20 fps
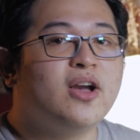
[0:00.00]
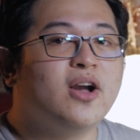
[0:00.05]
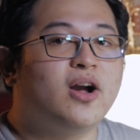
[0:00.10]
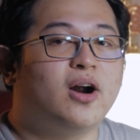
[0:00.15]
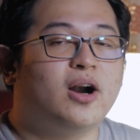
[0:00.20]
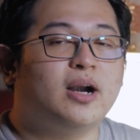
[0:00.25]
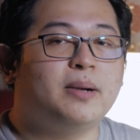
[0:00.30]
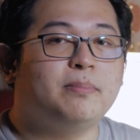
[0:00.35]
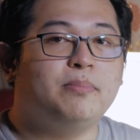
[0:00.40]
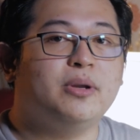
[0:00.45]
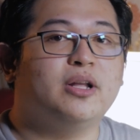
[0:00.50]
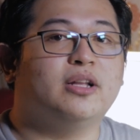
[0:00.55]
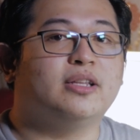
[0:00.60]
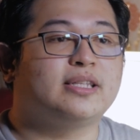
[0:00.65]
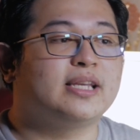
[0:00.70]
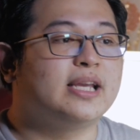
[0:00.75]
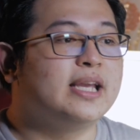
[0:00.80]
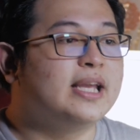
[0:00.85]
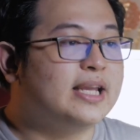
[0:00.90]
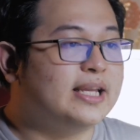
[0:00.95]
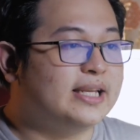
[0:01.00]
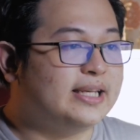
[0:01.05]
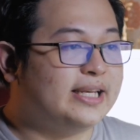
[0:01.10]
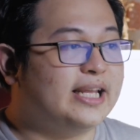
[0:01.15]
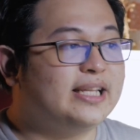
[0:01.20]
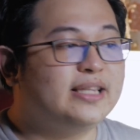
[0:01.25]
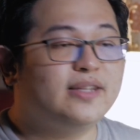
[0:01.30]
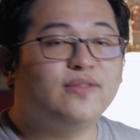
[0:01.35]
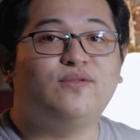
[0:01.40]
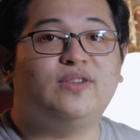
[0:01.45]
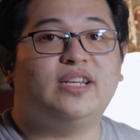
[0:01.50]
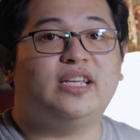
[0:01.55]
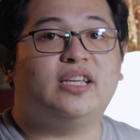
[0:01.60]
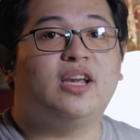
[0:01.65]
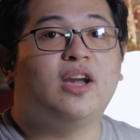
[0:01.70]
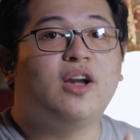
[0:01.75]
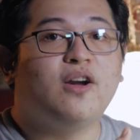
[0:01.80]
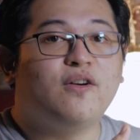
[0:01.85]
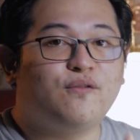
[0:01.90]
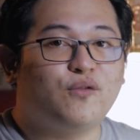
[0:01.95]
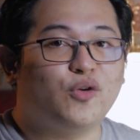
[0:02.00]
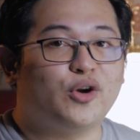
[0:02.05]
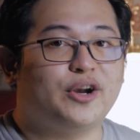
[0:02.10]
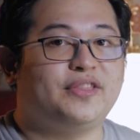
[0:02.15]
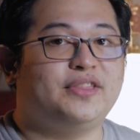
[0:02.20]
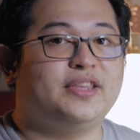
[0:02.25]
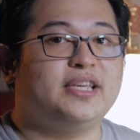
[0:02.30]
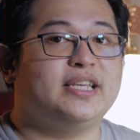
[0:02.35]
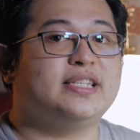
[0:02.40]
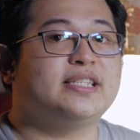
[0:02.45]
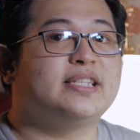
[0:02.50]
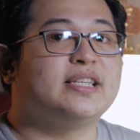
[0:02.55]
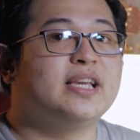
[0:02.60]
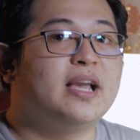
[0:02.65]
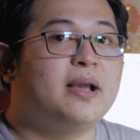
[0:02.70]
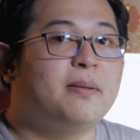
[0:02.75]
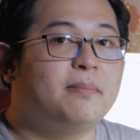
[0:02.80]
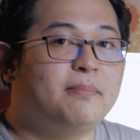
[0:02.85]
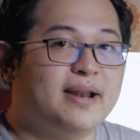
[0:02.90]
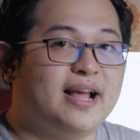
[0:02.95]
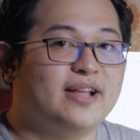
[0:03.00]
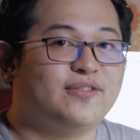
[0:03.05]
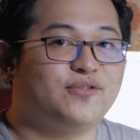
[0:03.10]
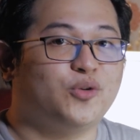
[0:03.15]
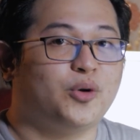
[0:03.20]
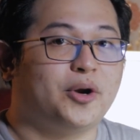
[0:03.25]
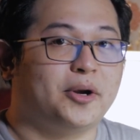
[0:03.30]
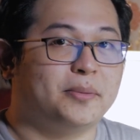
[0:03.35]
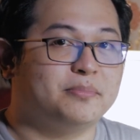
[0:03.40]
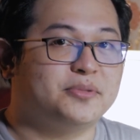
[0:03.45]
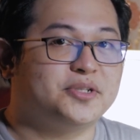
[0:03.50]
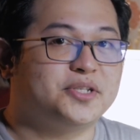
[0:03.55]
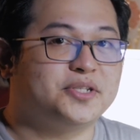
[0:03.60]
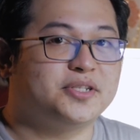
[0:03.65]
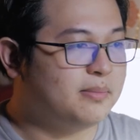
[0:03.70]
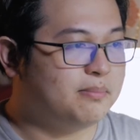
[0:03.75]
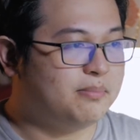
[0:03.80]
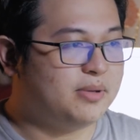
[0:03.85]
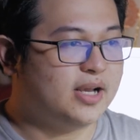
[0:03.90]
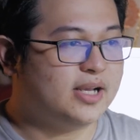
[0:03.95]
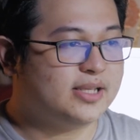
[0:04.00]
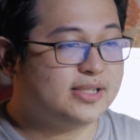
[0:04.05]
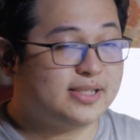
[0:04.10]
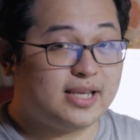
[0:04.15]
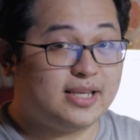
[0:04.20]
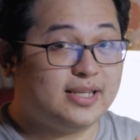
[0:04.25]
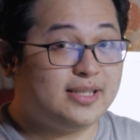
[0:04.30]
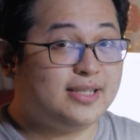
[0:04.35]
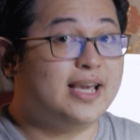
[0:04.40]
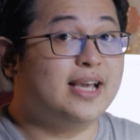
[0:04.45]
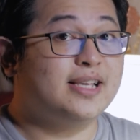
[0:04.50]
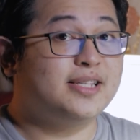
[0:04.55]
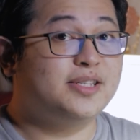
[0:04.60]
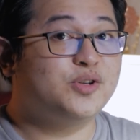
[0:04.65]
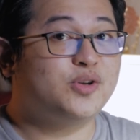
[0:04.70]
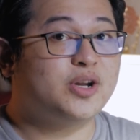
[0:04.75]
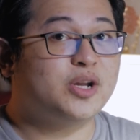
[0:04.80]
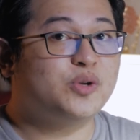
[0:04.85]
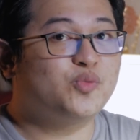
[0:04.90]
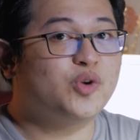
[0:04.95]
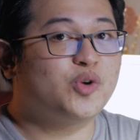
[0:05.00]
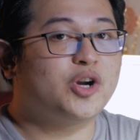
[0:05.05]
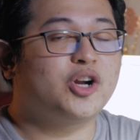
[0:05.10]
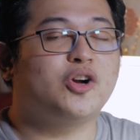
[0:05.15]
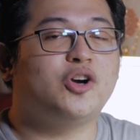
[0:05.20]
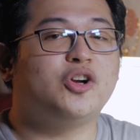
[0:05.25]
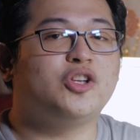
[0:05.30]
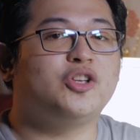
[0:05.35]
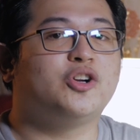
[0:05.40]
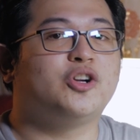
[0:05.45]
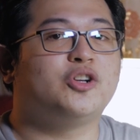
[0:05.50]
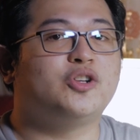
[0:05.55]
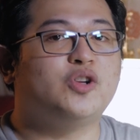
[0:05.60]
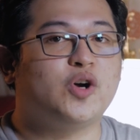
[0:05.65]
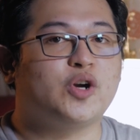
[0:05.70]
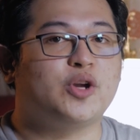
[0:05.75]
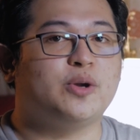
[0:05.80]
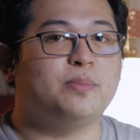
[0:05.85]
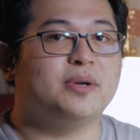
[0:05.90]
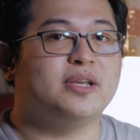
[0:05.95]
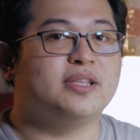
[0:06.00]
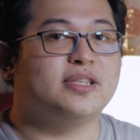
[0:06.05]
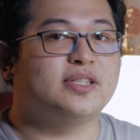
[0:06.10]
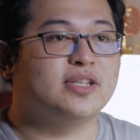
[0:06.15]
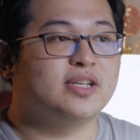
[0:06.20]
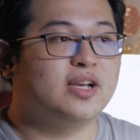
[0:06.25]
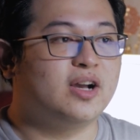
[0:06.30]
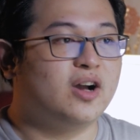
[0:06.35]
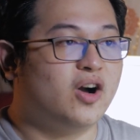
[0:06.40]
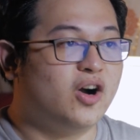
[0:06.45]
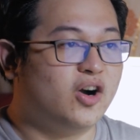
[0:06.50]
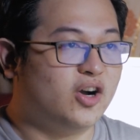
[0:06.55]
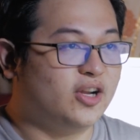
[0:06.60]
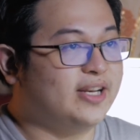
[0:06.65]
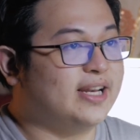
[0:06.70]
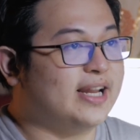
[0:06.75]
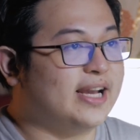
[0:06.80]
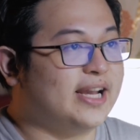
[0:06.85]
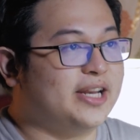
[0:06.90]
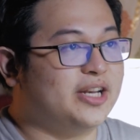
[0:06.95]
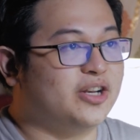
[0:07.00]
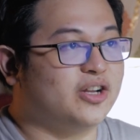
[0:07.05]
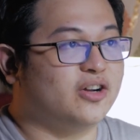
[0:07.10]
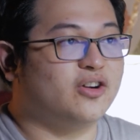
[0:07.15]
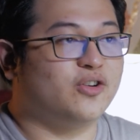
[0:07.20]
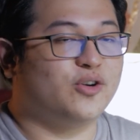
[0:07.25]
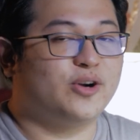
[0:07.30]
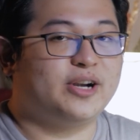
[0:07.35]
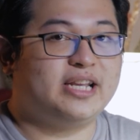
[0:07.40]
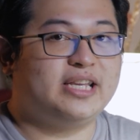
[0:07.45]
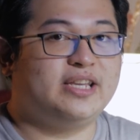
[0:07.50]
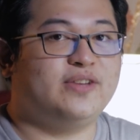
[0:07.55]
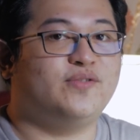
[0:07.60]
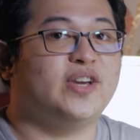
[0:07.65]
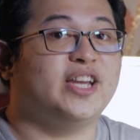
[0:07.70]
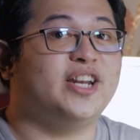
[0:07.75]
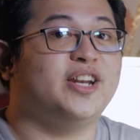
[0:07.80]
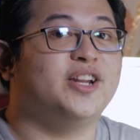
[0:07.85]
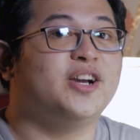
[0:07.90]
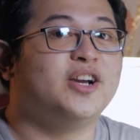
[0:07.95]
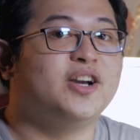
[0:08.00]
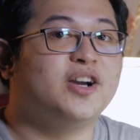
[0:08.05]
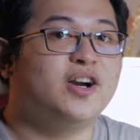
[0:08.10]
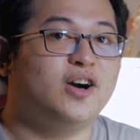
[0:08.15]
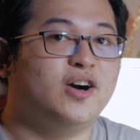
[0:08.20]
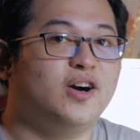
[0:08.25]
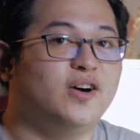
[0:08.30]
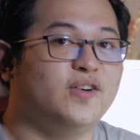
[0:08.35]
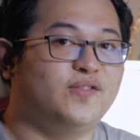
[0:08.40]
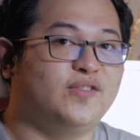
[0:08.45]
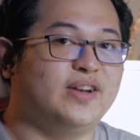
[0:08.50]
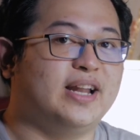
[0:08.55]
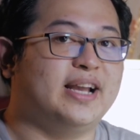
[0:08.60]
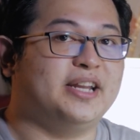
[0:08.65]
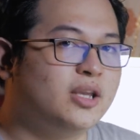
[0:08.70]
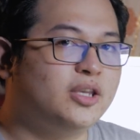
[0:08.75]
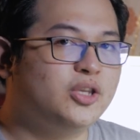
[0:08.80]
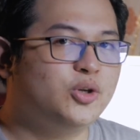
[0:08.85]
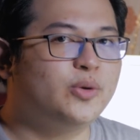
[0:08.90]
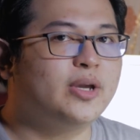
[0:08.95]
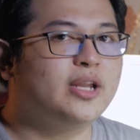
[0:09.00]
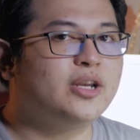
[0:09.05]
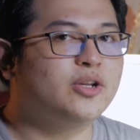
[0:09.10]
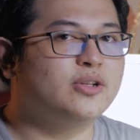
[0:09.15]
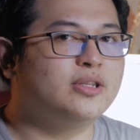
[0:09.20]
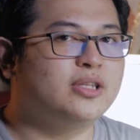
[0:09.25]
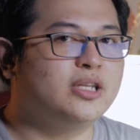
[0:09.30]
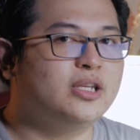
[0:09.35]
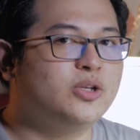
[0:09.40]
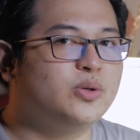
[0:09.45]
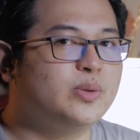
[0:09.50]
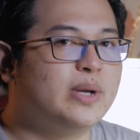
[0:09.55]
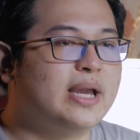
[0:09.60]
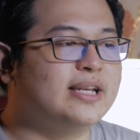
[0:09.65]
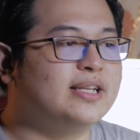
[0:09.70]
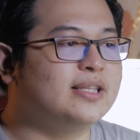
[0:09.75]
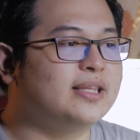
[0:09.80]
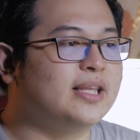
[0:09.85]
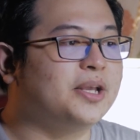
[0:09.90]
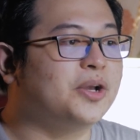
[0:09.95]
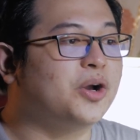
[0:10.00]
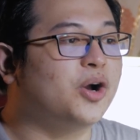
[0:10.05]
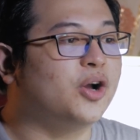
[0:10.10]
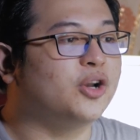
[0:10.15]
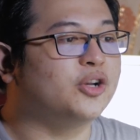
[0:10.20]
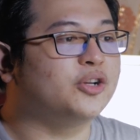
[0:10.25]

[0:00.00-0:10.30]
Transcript: are built natively for these platforms. Plus, yes, you can work on your documents online or even offline. You can continue editing on